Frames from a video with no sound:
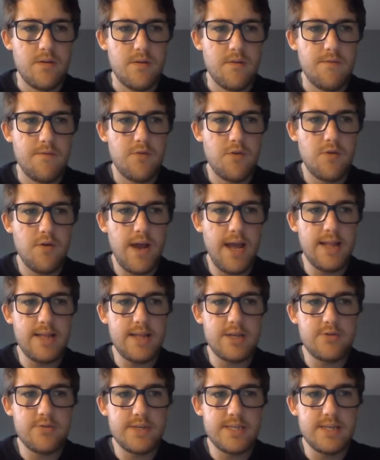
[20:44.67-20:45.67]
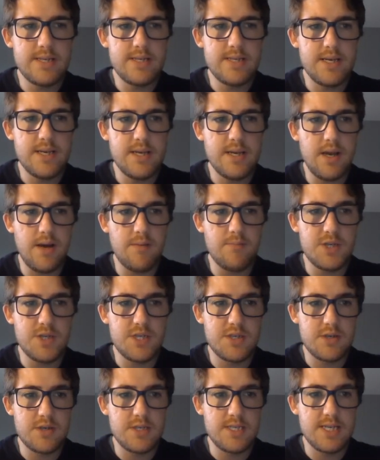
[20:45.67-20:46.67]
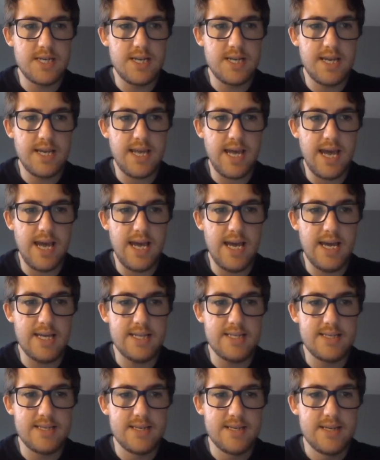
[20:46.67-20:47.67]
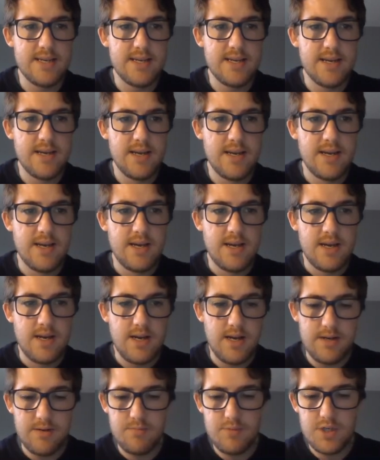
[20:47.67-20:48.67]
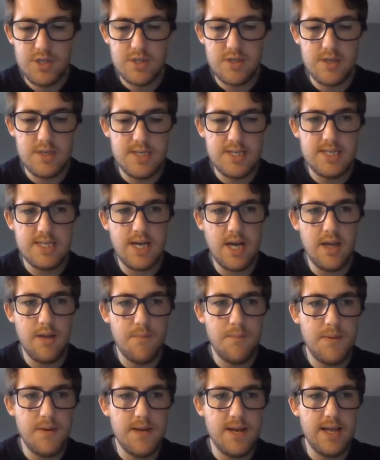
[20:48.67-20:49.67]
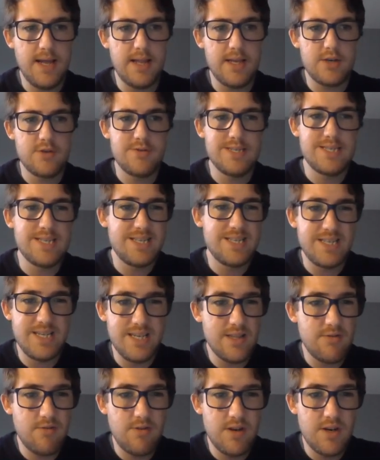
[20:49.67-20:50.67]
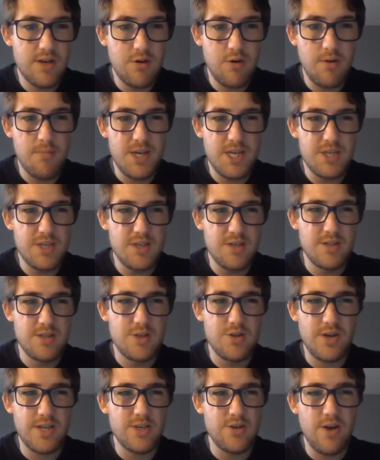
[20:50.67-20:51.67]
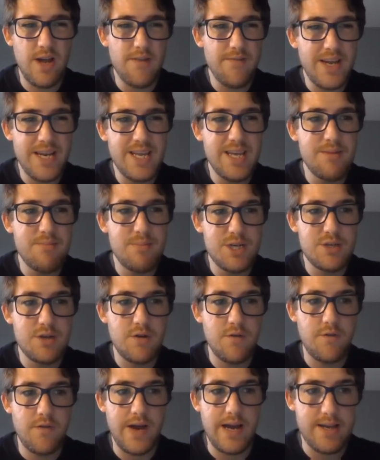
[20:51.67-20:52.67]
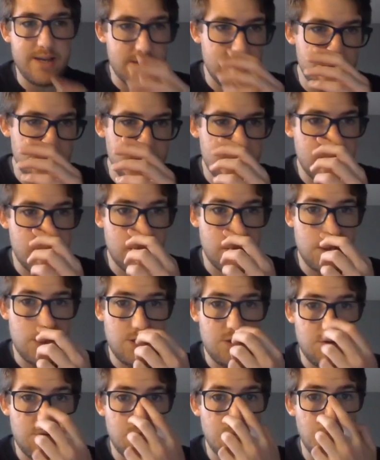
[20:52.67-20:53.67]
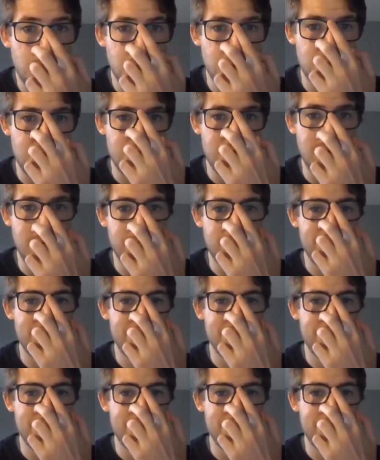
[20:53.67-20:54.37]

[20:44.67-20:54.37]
For electricity, I'm just going to click Add, and I'm just going to type in electricity. There are no emissions, so I don't have any emission factors to put in.